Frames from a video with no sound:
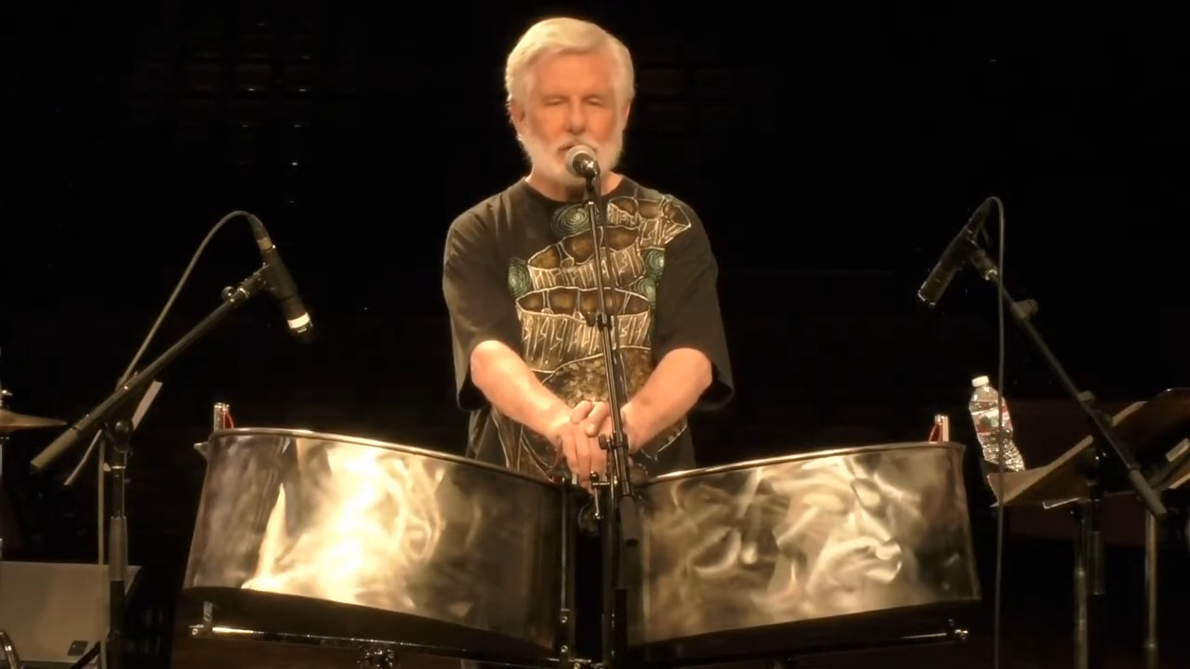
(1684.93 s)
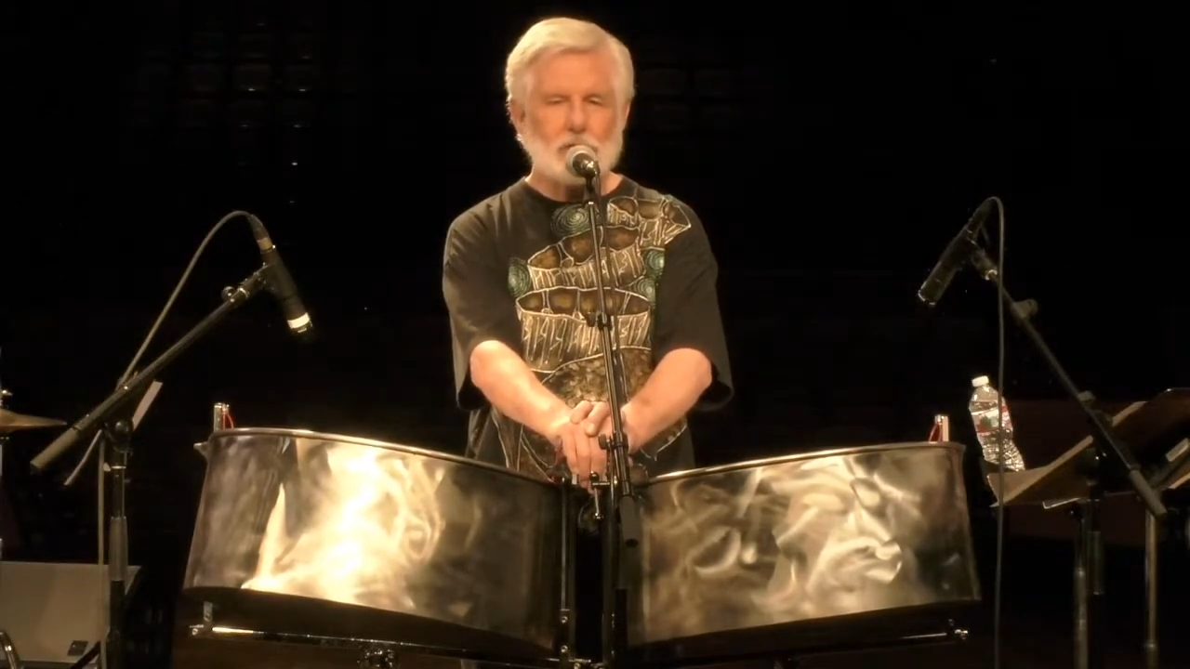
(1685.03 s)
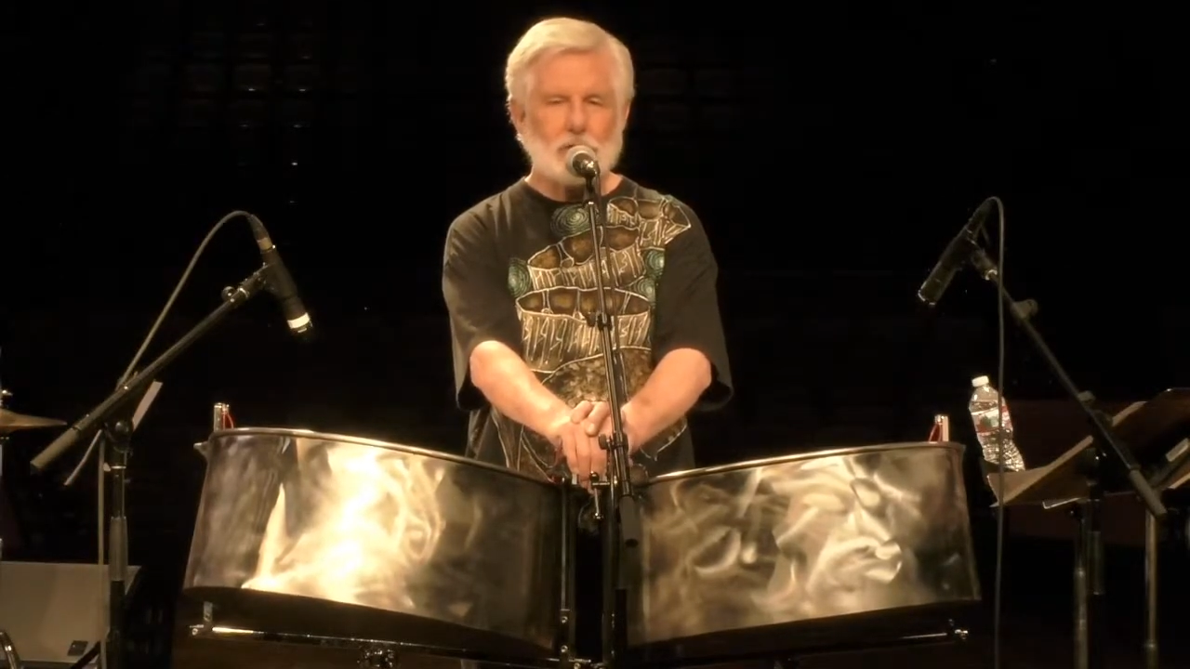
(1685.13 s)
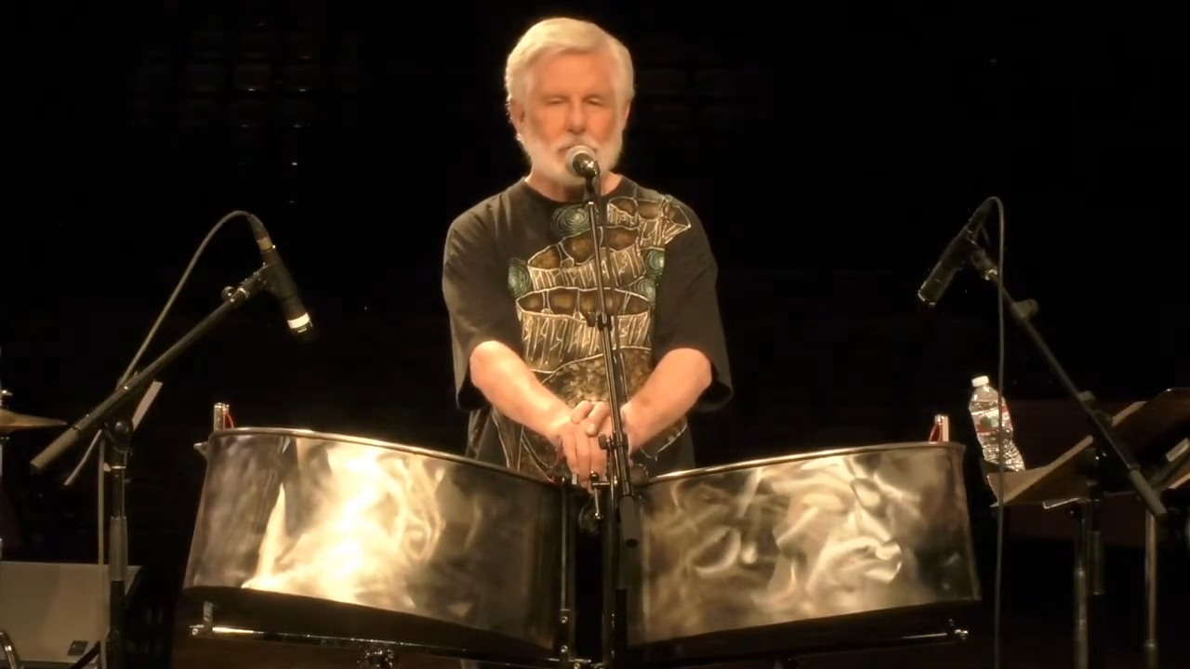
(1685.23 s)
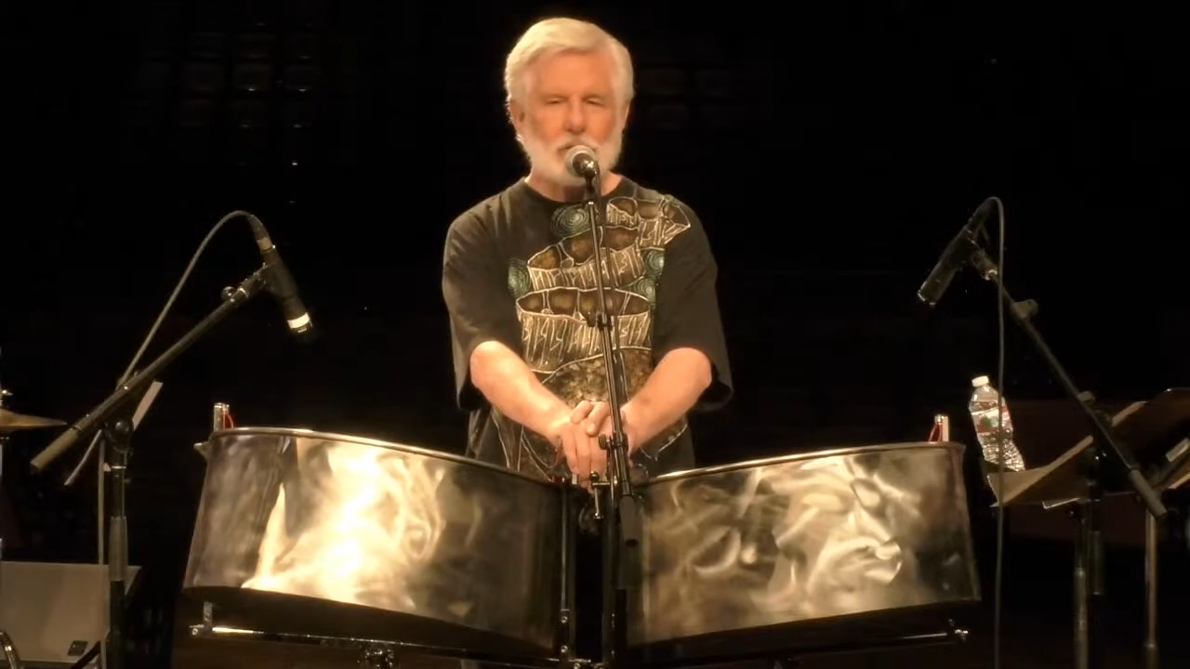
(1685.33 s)

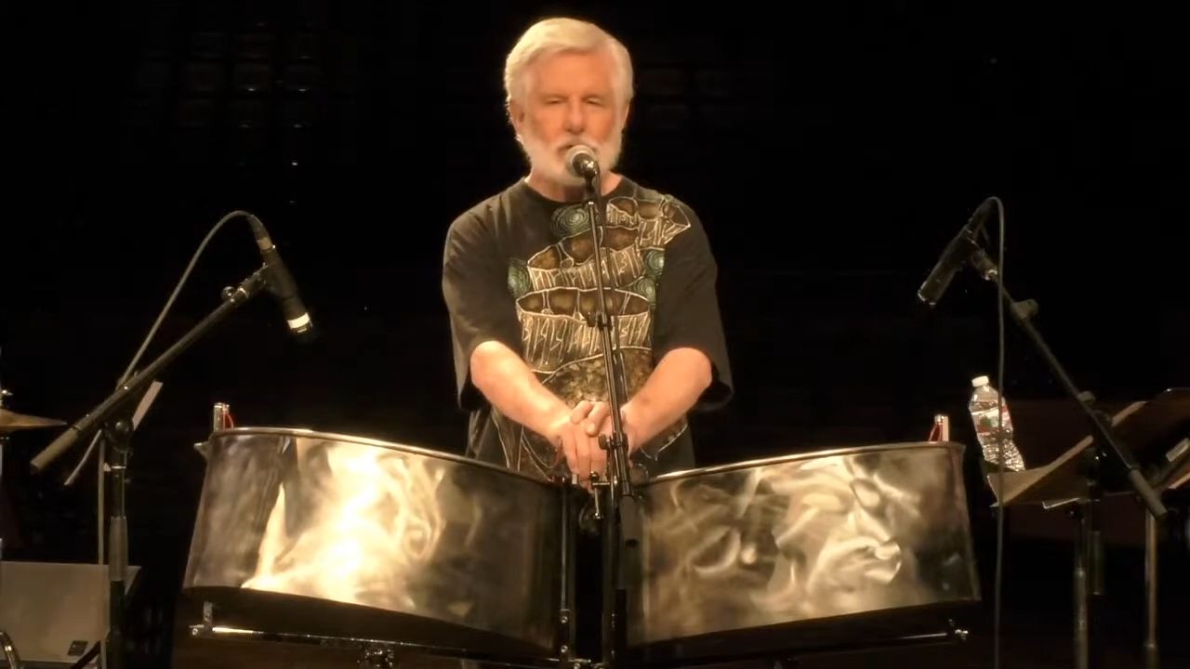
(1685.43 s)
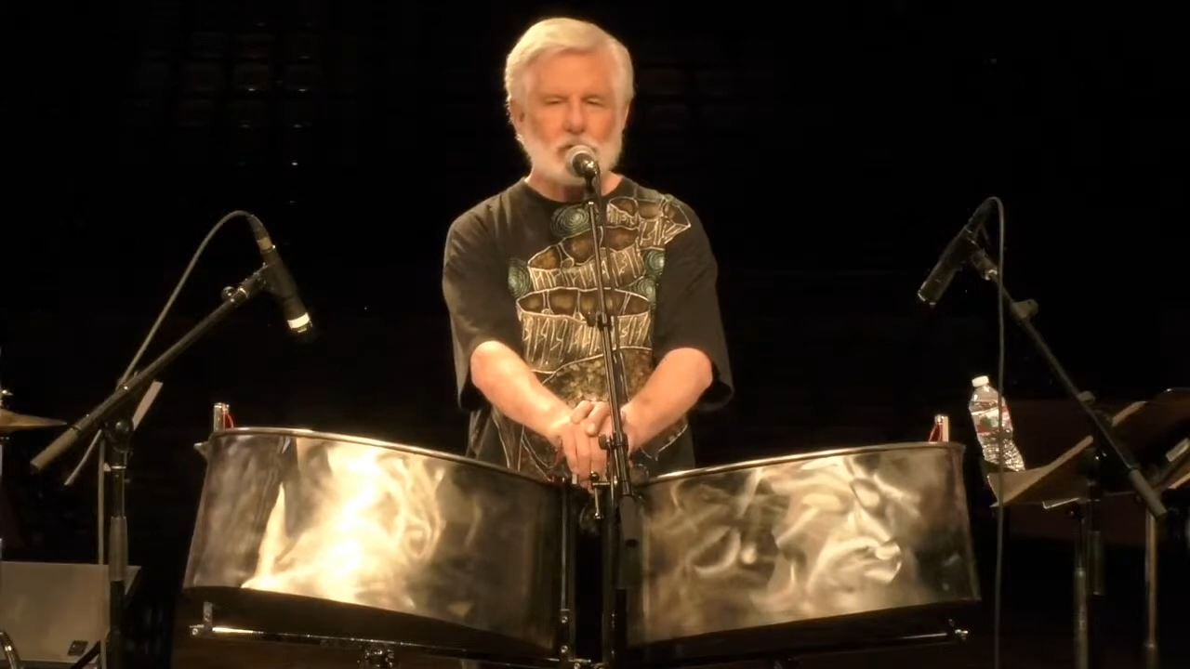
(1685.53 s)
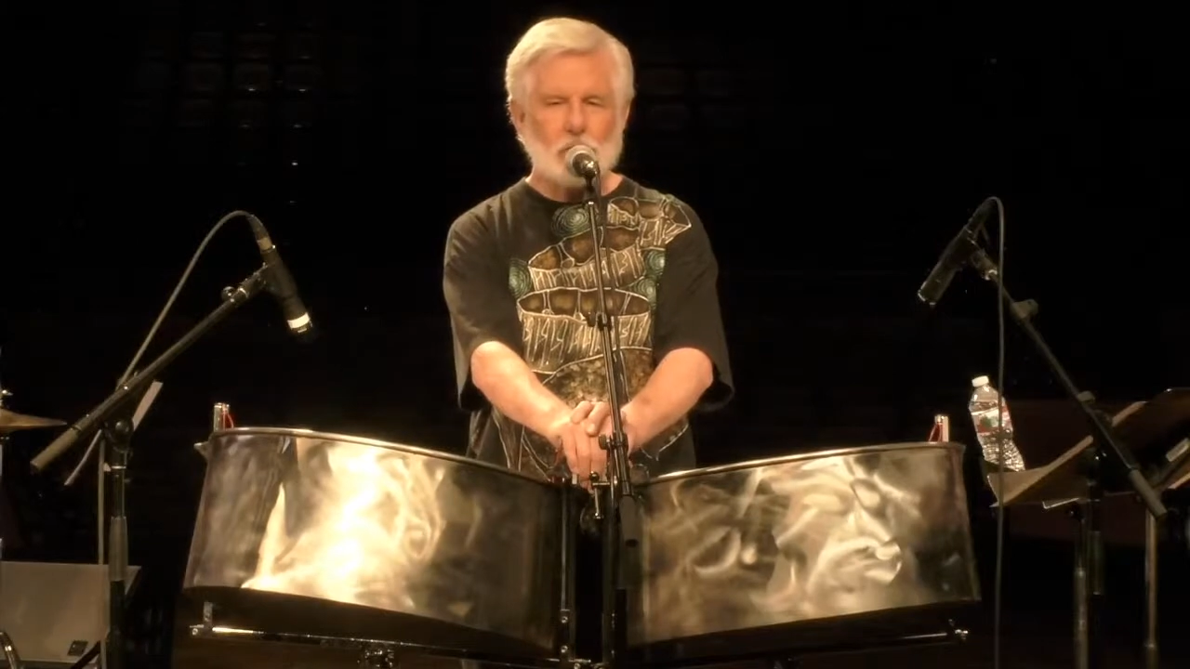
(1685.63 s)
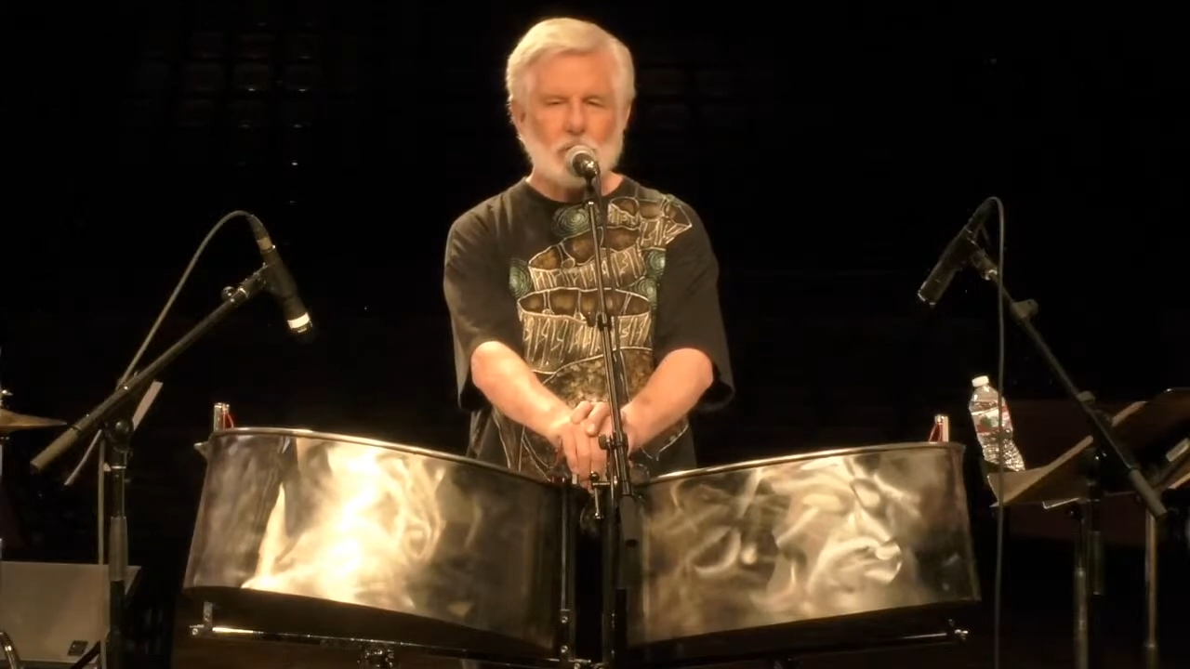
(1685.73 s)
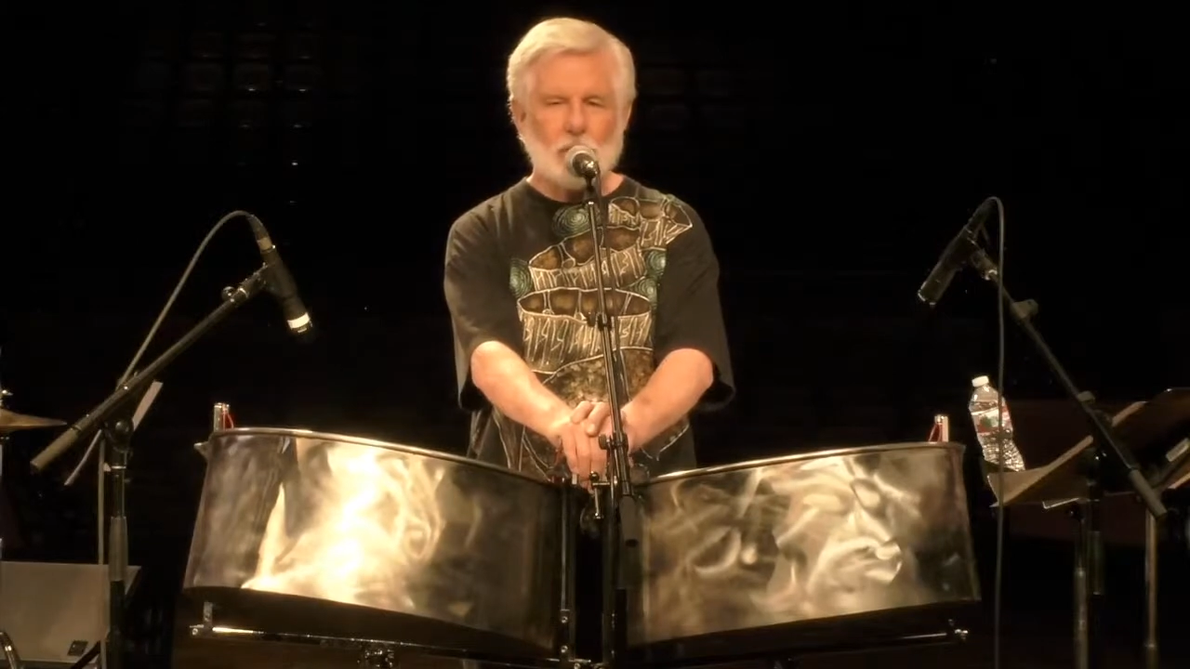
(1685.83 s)

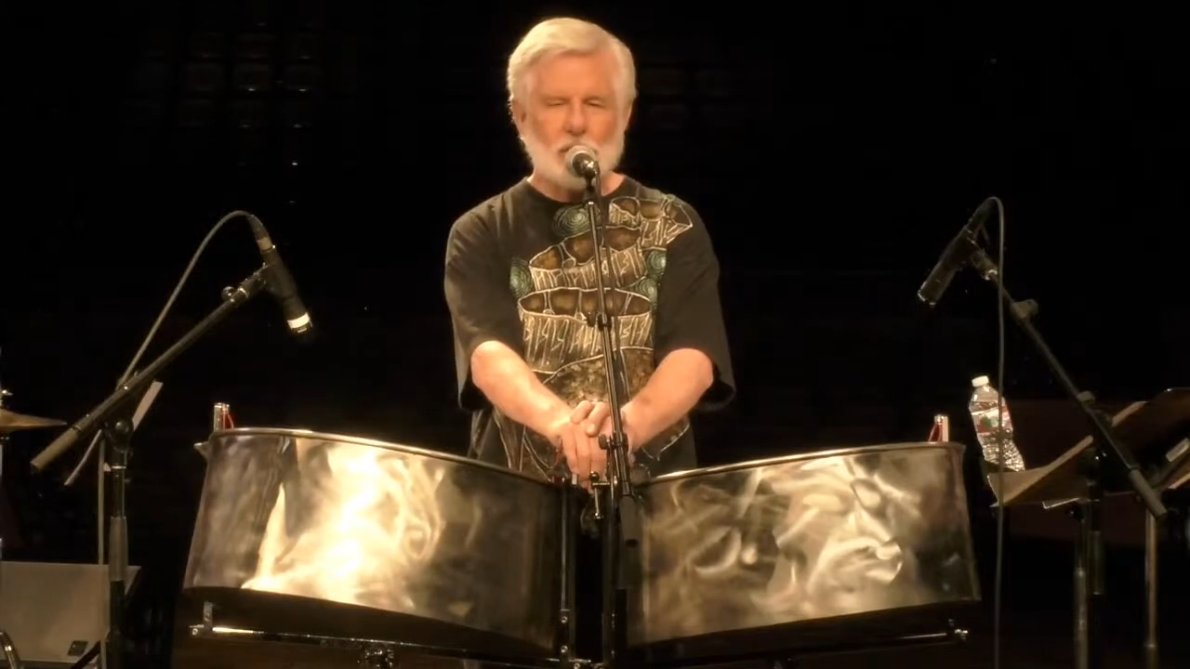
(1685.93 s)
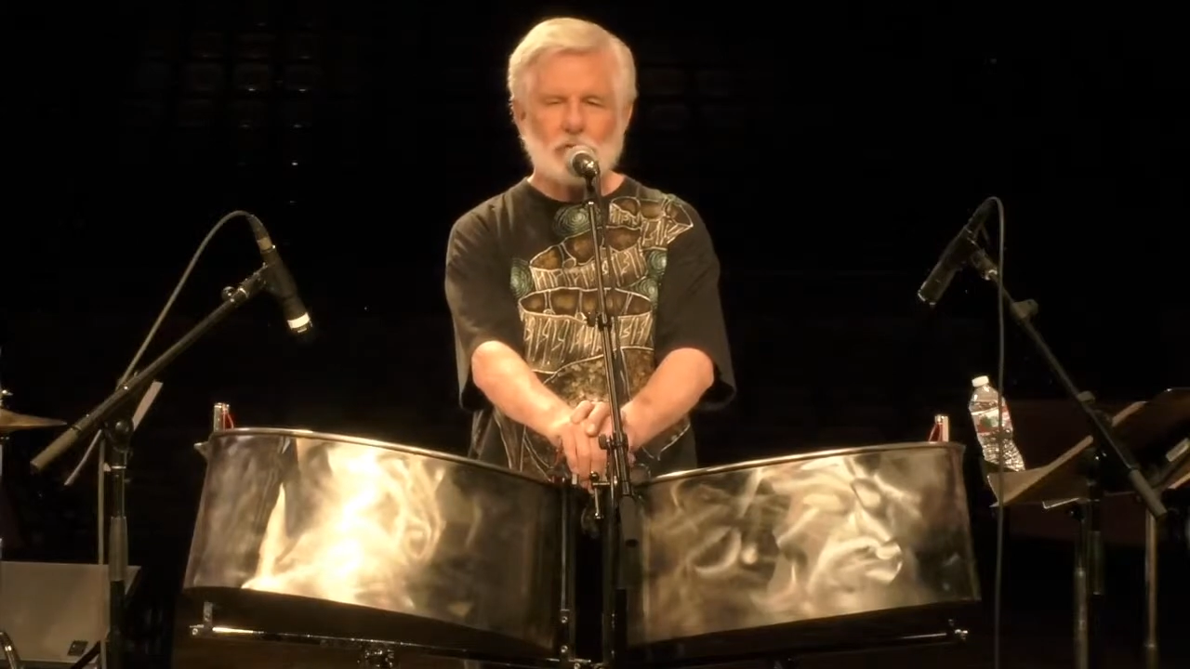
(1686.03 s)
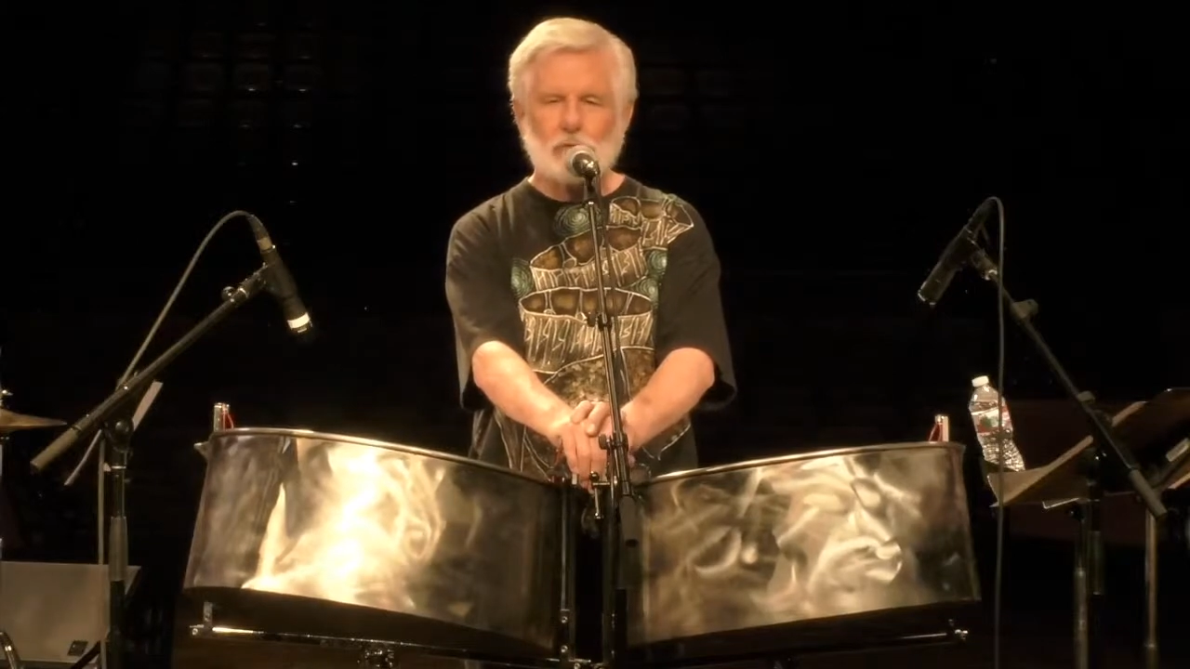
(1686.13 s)
instruments or about